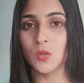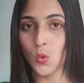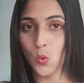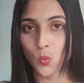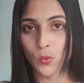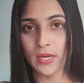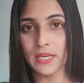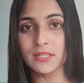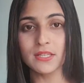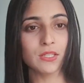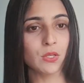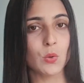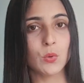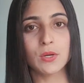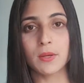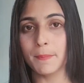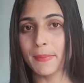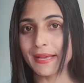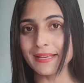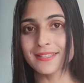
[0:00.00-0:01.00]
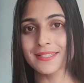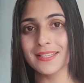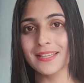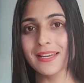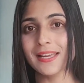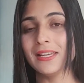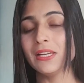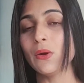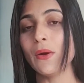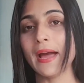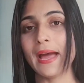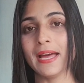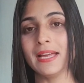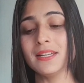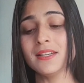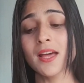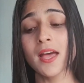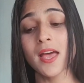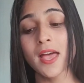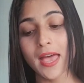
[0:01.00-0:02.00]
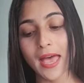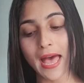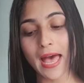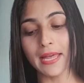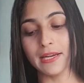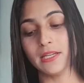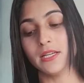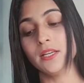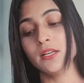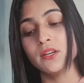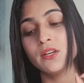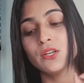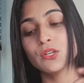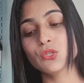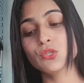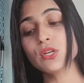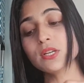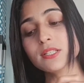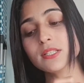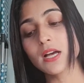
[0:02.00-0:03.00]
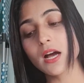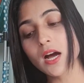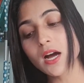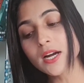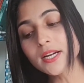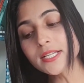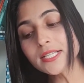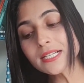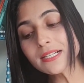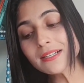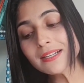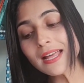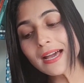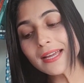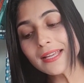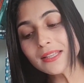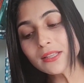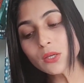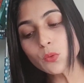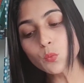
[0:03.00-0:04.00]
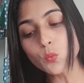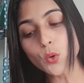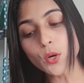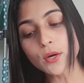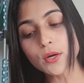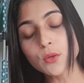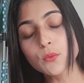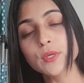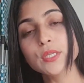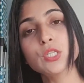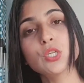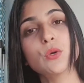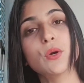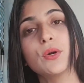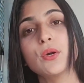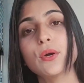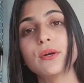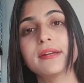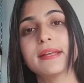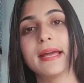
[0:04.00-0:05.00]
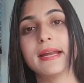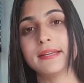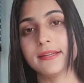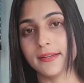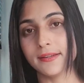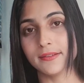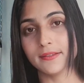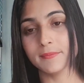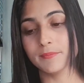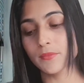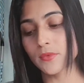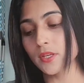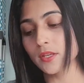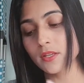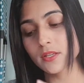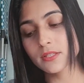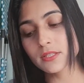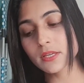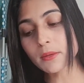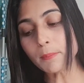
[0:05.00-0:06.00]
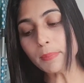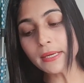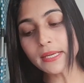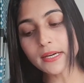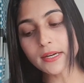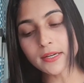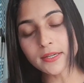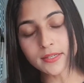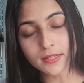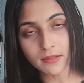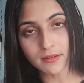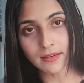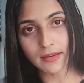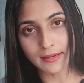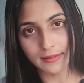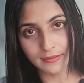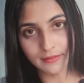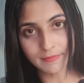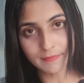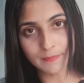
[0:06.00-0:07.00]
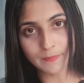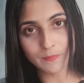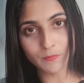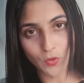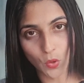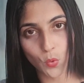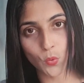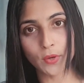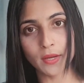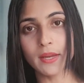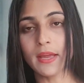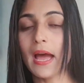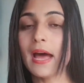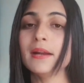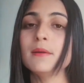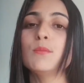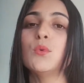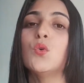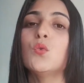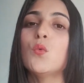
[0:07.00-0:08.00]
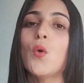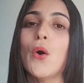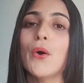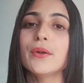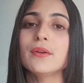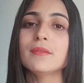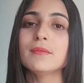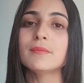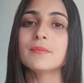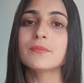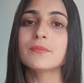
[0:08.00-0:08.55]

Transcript: Okay, just hold a pencil in your hand and just underline the word which you are not getting. Simply underline, okay, and move on.